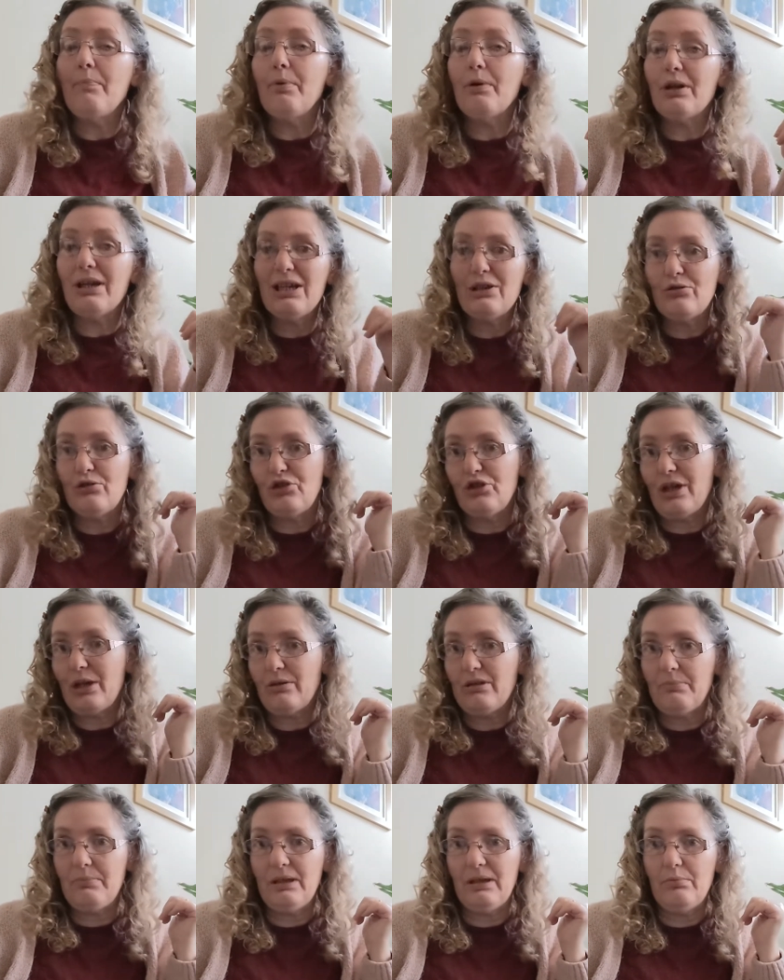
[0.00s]
but he just
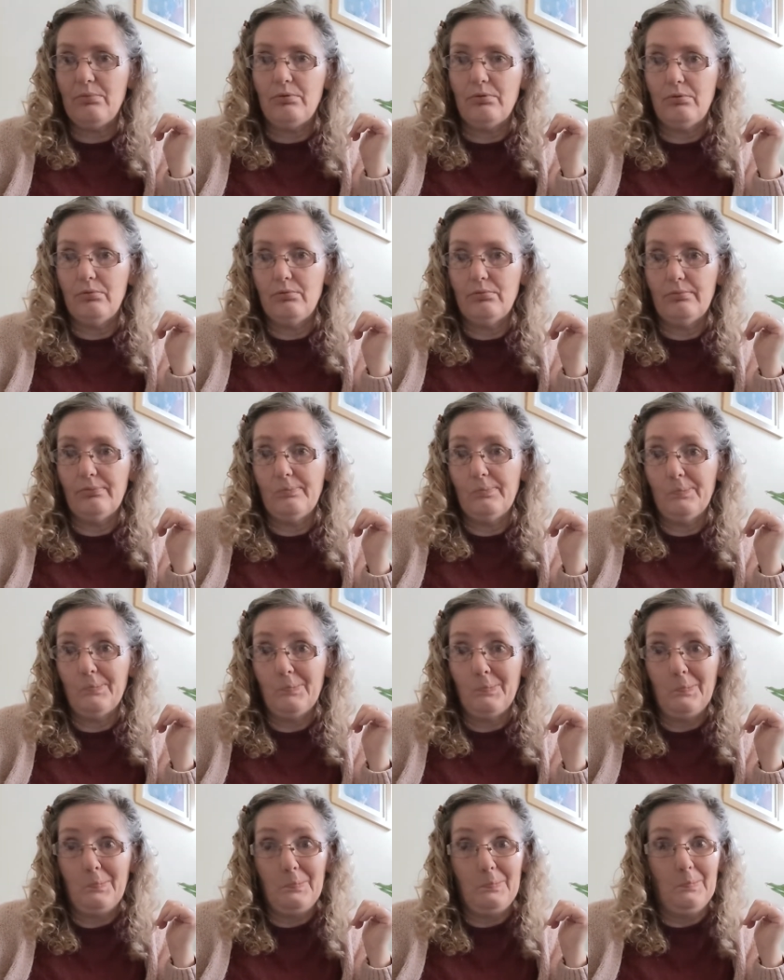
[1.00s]
shouted people
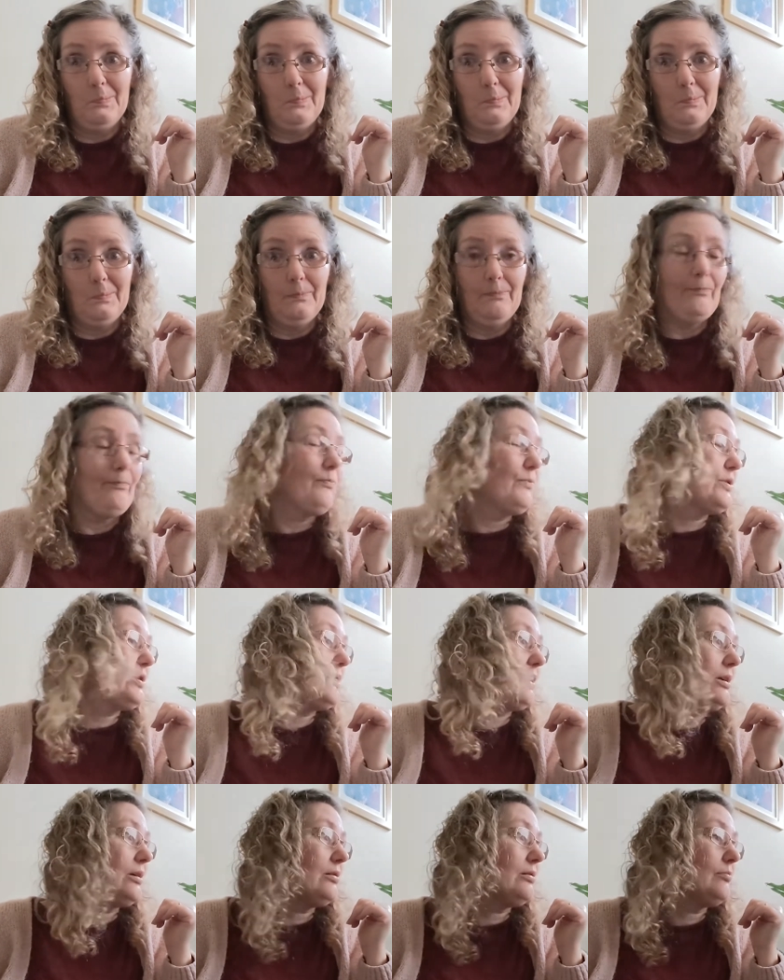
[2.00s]

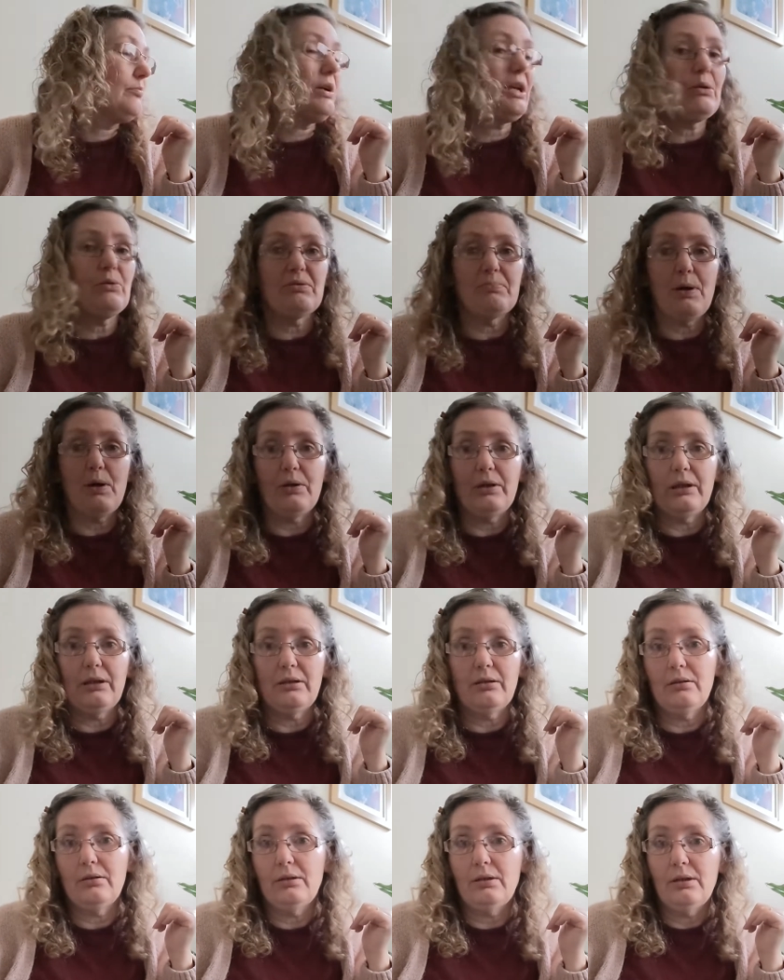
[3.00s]
yeah. But he was moaning.
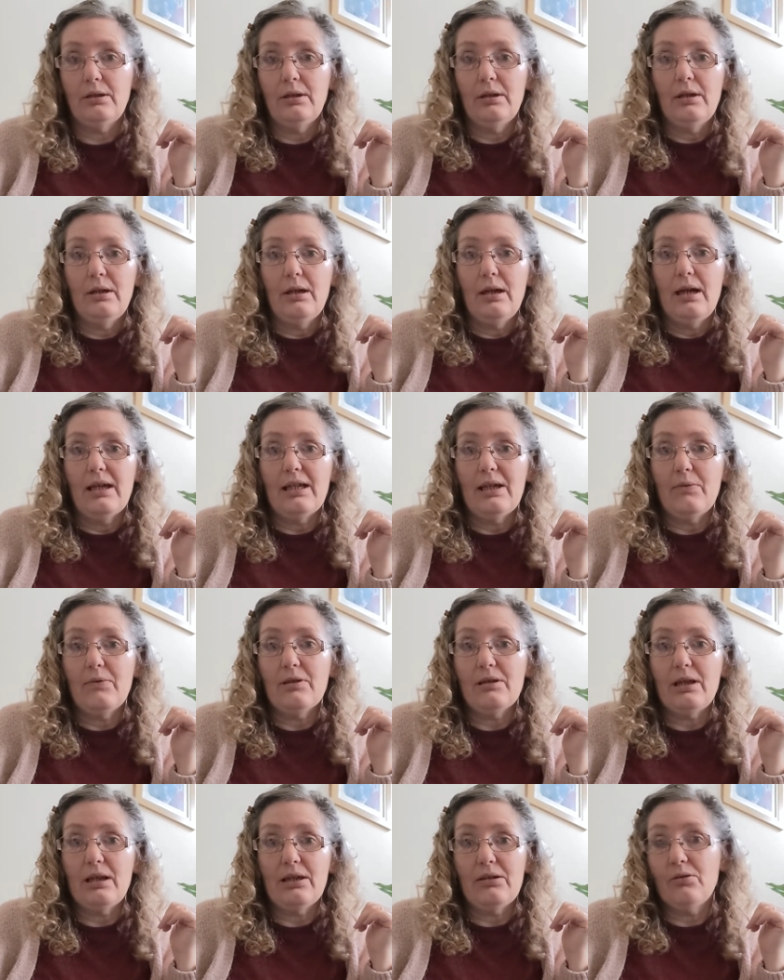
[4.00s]
And I
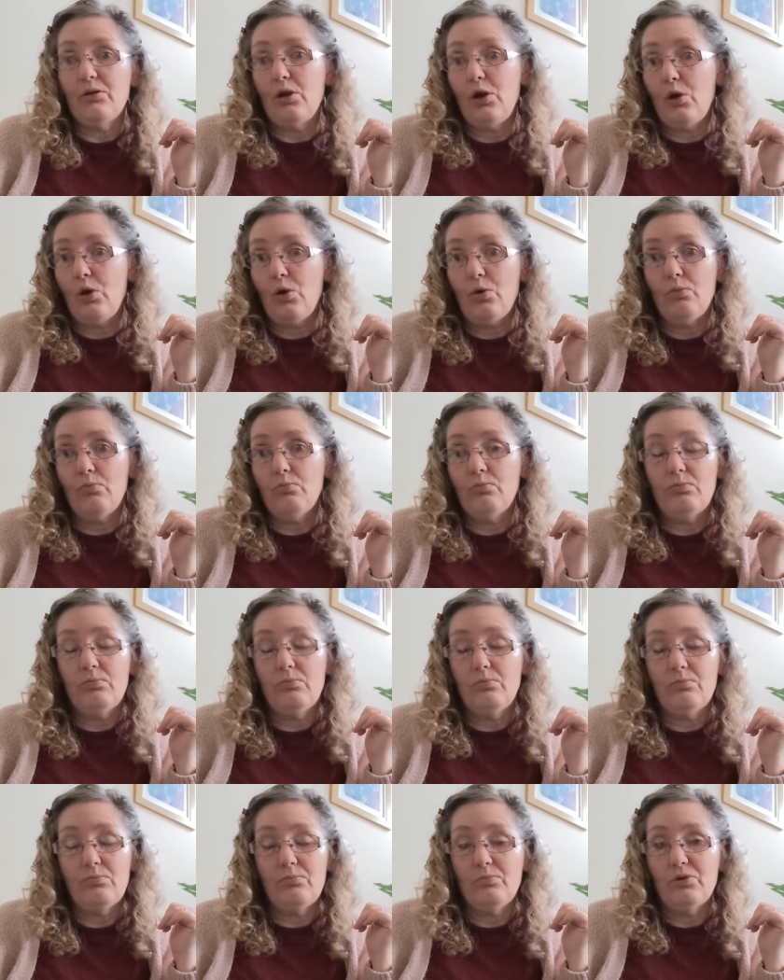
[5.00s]
was like, no,
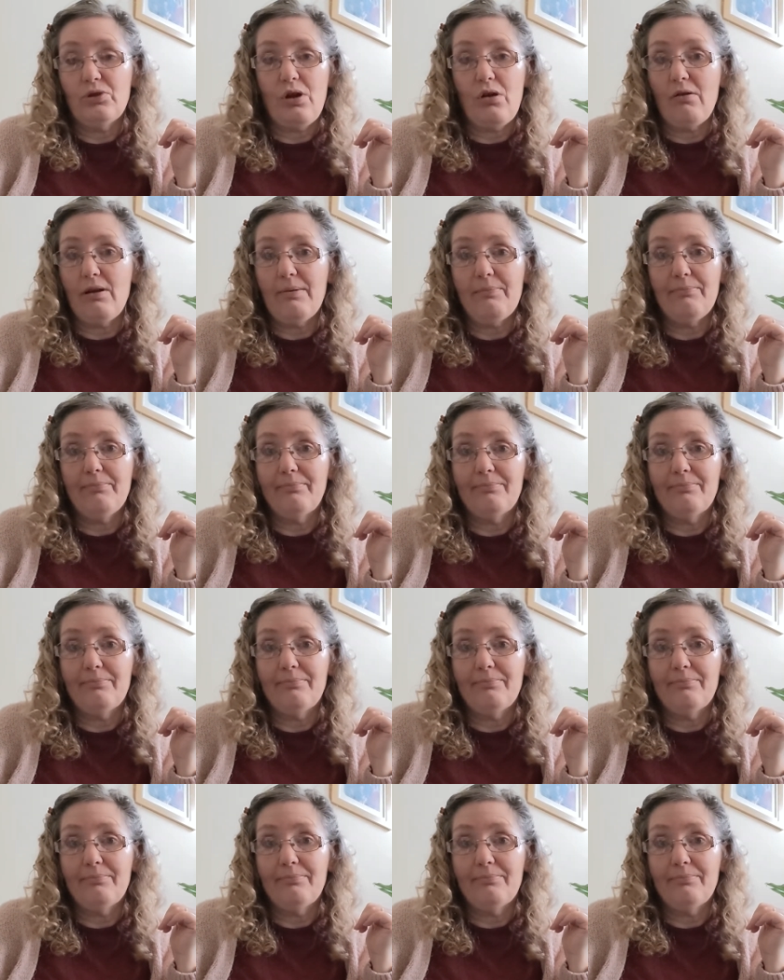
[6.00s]
sorry.